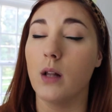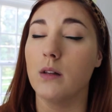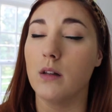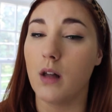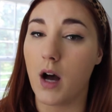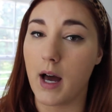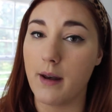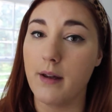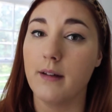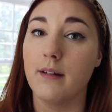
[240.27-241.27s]
a
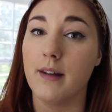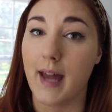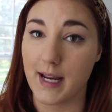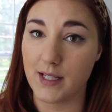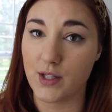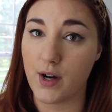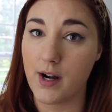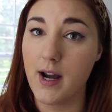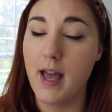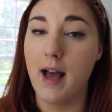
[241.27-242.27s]
lot
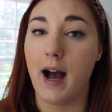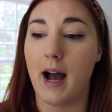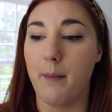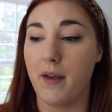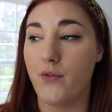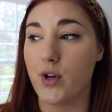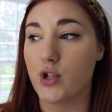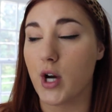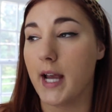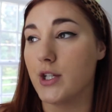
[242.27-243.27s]
nicer. If you're
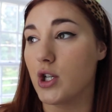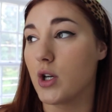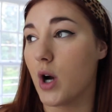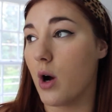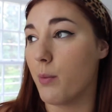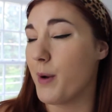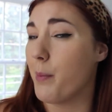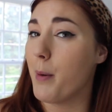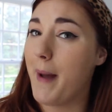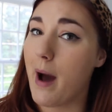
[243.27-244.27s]
trying to go,
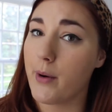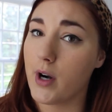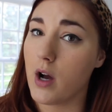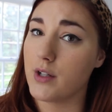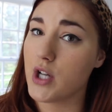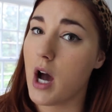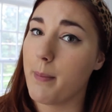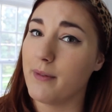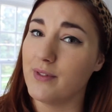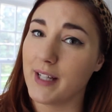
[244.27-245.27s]
put powder on
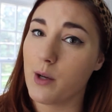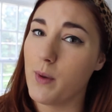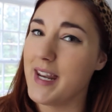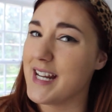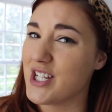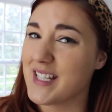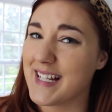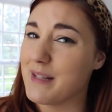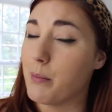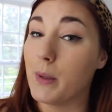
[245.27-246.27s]
top of liquid, it just
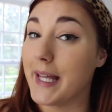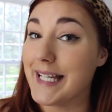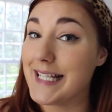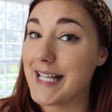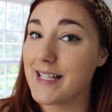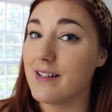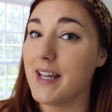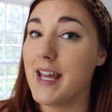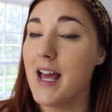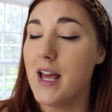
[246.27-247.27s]
doesn't blend as
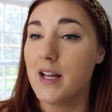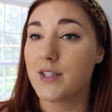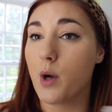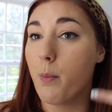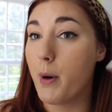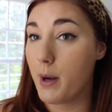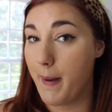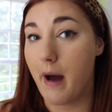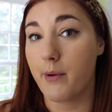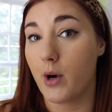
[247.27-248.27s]
easily. So put a
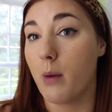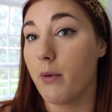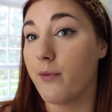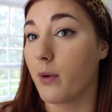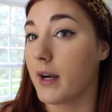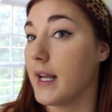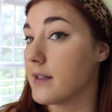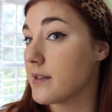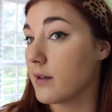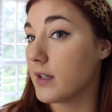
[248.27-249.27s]
powder on
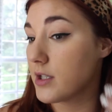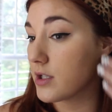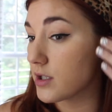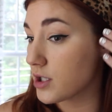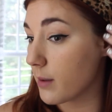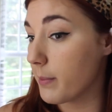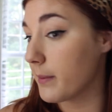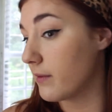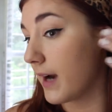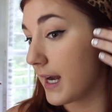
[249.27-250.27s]
beforehand. So let's just
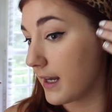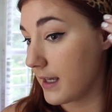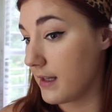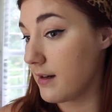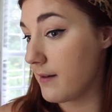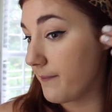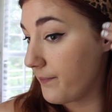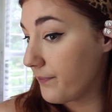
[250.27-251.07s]
jump right in.